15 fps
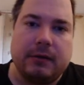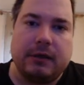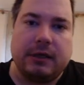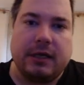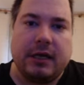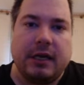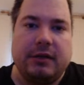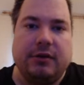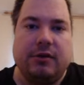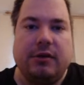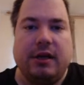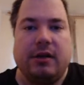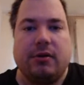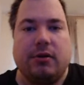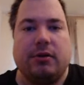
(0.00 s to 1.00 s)
create
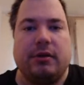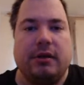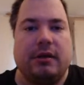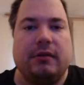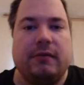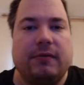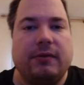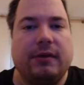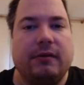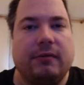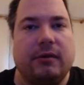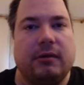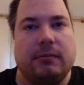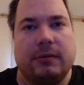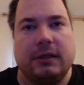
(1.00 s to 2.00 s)
unique content for your
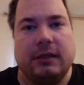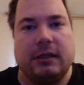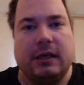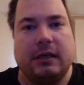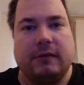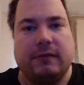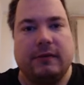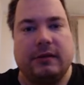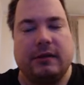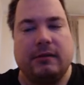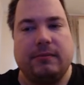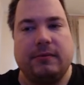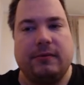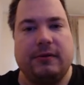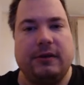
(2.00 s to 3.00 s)
WordPress sites. For
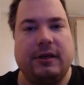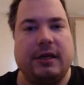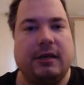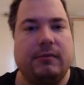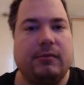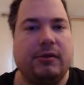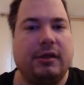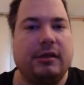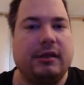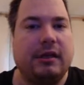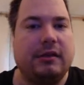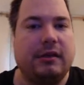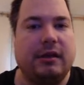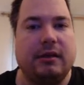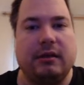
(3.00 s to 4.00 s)
example, you can monetize,
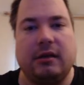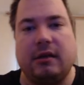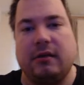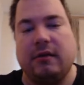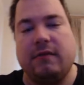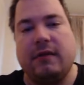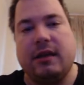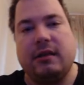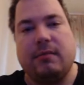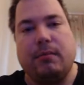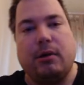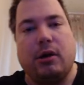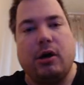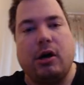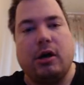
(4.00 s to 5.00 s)
you can invite a
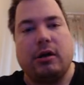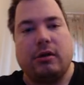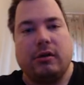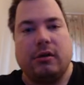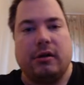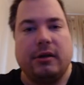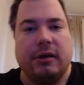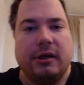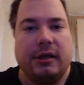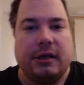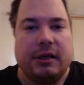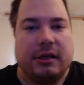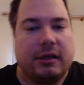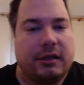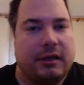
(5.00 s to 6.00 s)
blog, or
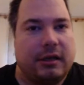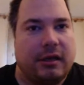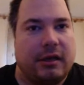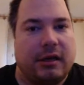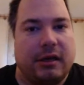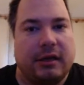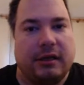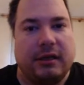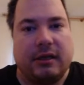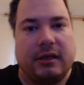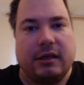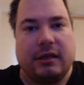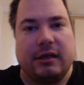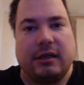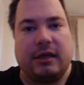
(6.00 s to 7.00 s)
you
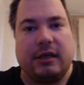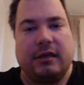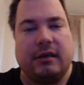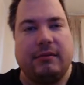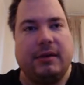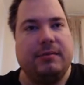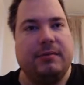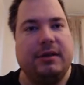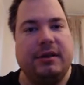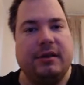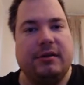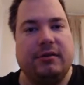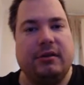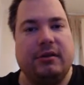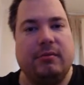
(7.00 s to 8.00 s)
can create like
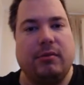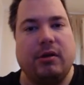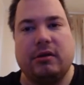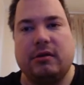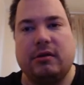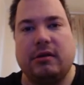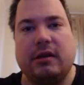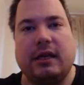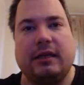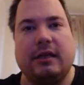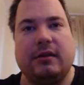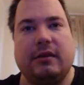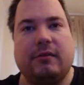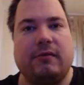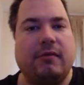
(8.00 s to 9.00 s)
images on your blog, so like
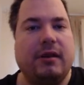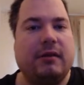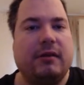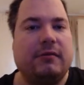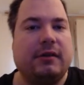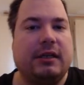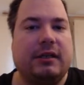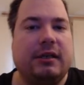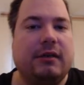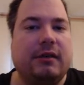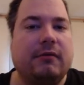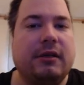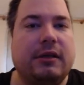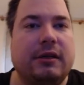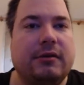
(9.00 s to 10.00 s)
that, or for whatever reason you
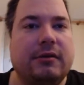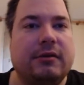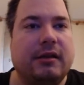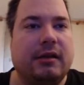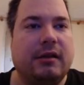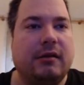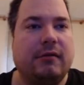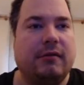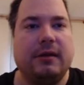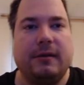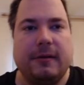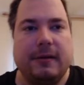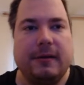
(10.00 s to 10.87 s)
want to use it. All right,